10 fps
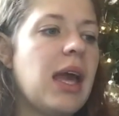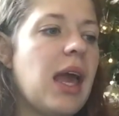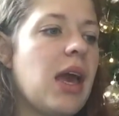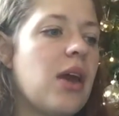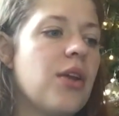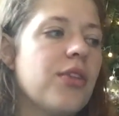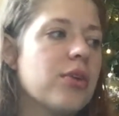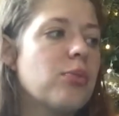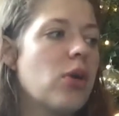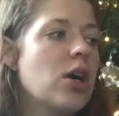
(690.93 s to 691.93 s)

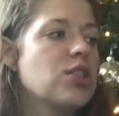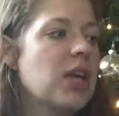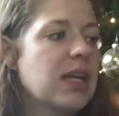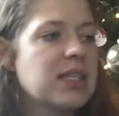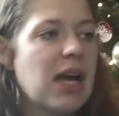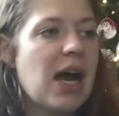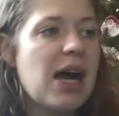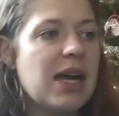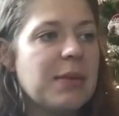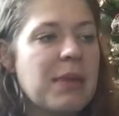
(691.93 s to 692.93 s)
Another project
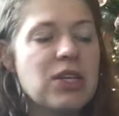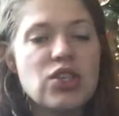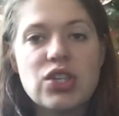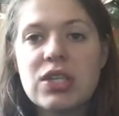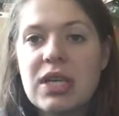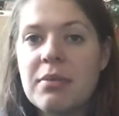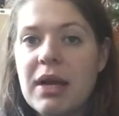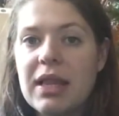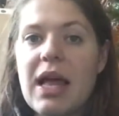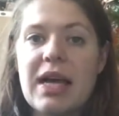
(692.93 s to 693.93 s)
I mentioned in
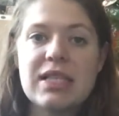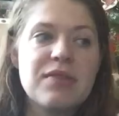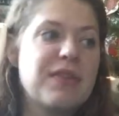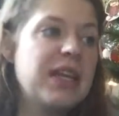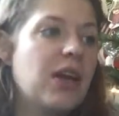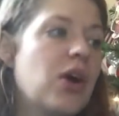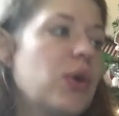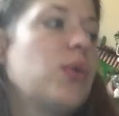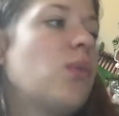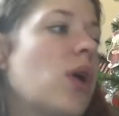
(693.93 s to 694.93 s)
my last
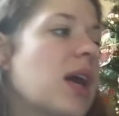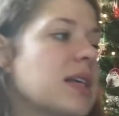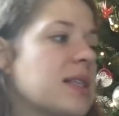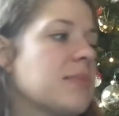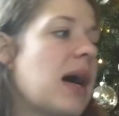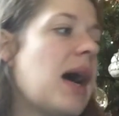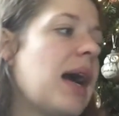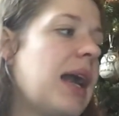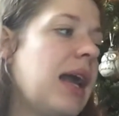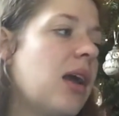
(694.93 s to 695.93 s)
video was
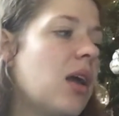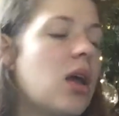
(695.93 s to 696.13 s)
my,